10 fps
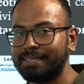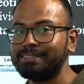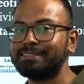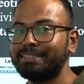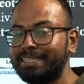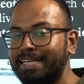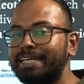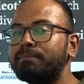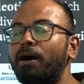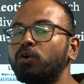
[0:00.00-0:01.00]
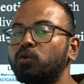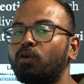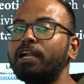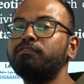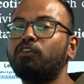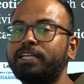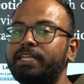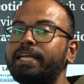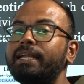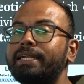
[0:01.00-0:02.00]
is near about
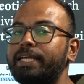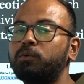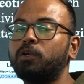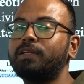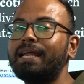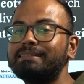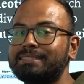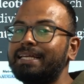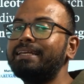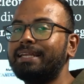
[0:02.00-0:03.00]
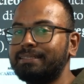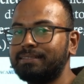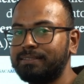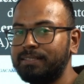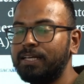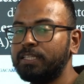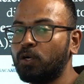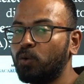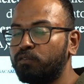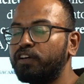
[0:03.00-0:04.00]
140 nucleotides in length.
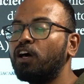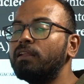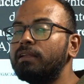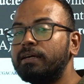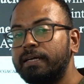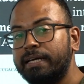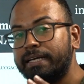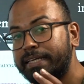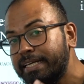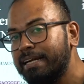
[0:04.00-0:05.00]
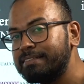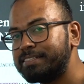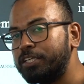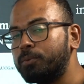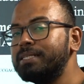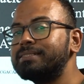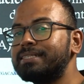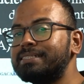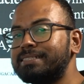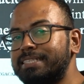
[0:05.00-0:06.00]
The overall leader sequence
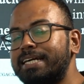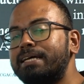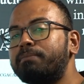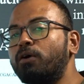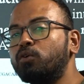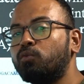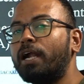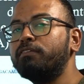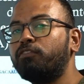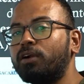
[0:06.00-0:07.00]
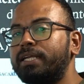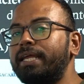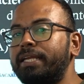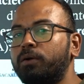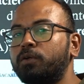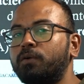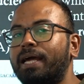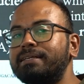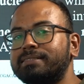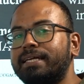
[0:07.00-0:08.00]
is near about 140
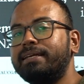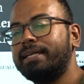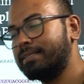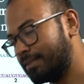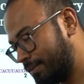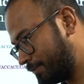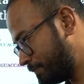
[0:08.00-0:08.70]
nucleotides in length.